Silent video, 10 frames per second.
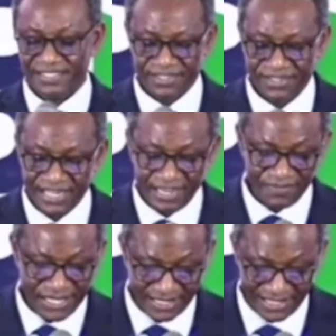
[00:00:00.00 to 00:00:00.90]
God
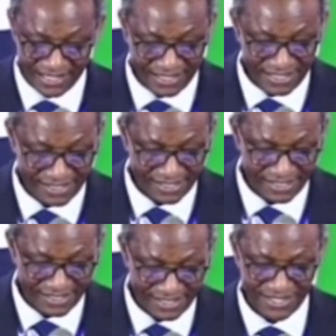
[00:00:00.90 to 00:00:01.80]
have mercy.
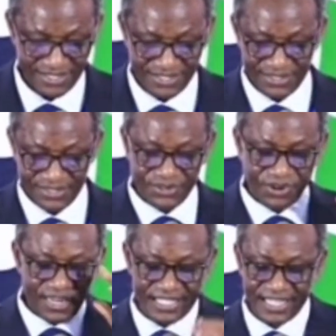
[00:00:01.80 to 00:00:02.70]
So
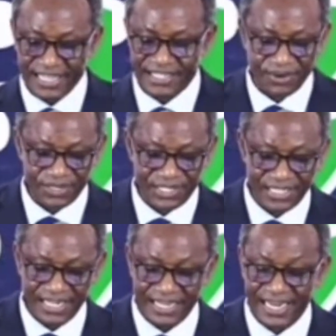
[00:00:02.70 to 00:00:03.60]
cultures are
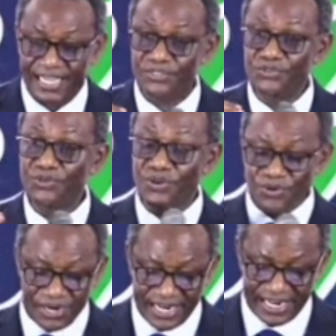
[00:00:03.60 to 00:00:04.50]
considered as no-go
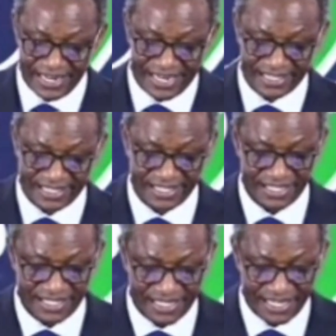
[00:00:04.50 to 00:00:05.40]
areas
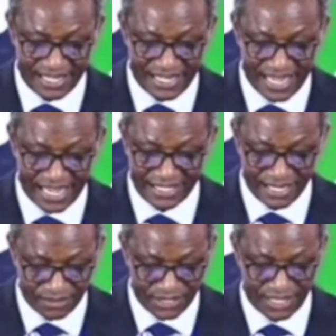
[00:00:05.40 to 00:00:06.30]
and they are
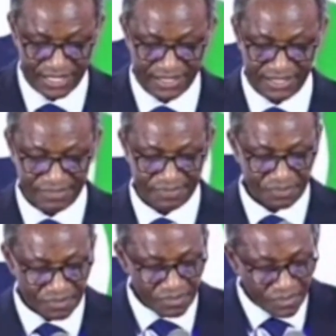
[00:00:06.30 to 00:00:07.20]
sacrosanct.
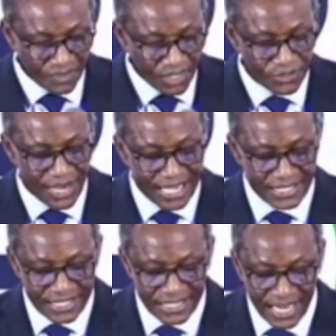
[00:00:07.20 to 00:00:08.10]
So, as
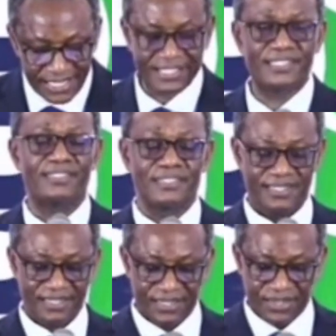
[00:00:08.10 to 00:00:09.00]
a church,
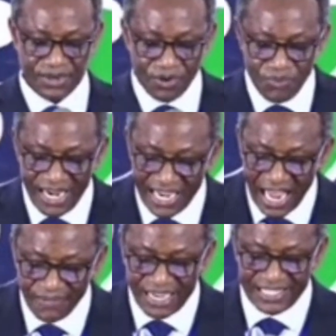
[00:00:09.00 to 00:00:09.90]
we love
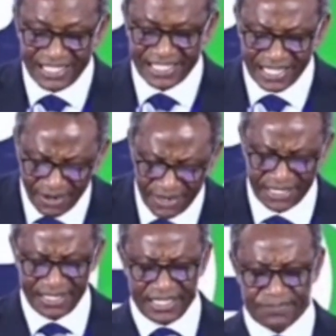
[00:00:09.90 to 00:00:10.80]
and cherish
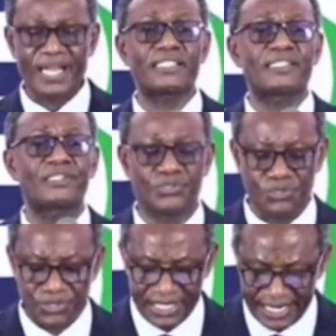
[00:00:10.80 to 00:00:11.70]
these practices
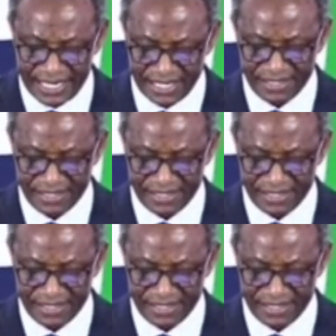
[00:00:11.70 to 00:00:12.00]
so dearly.